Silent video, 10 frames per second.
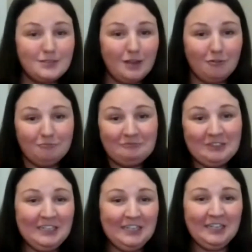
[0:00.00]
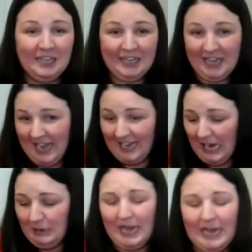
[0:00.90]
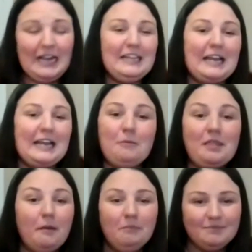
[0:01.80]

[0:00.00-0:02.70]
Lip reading: So I got lucky with them.